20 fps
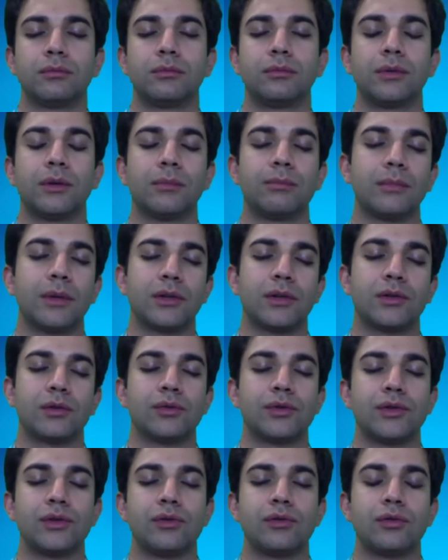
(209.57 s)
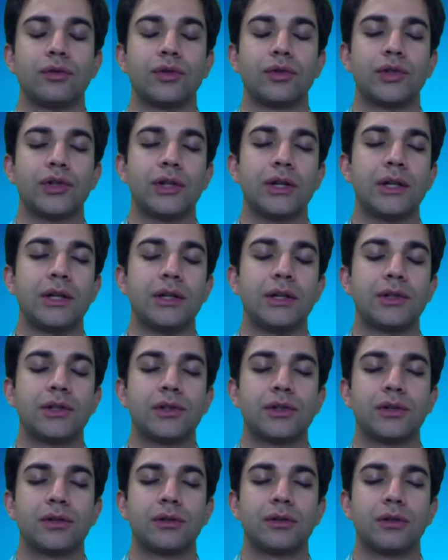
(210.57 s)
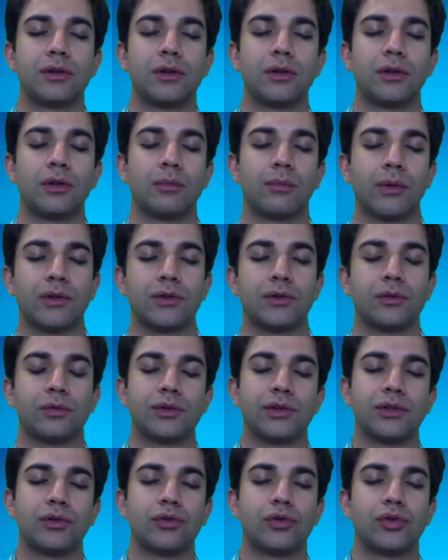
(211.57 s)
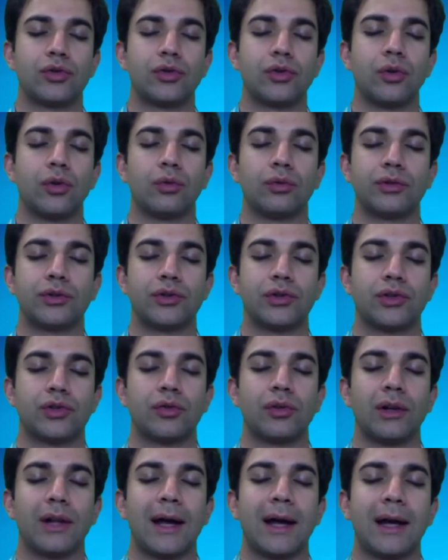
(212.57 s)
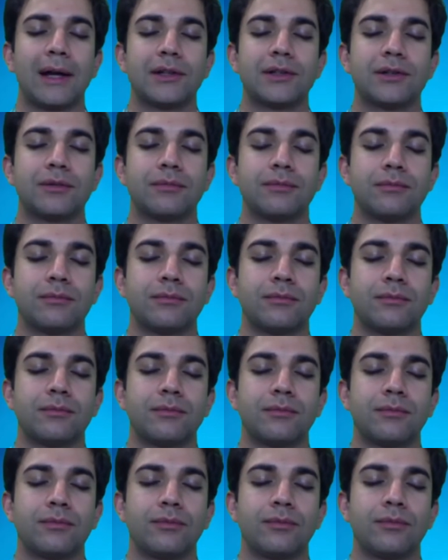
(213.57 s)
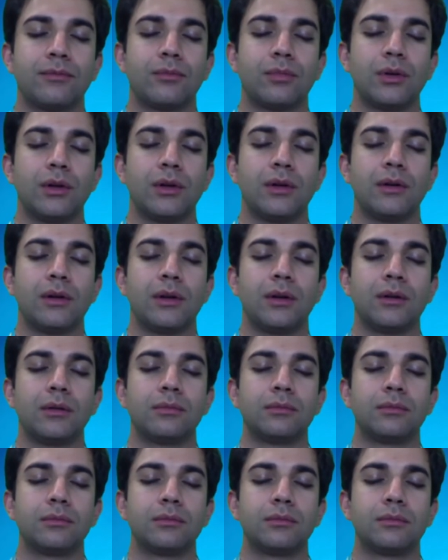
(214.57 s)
the muscles in your cheeks, muscles in your shoulders. Just relax. Breathe in,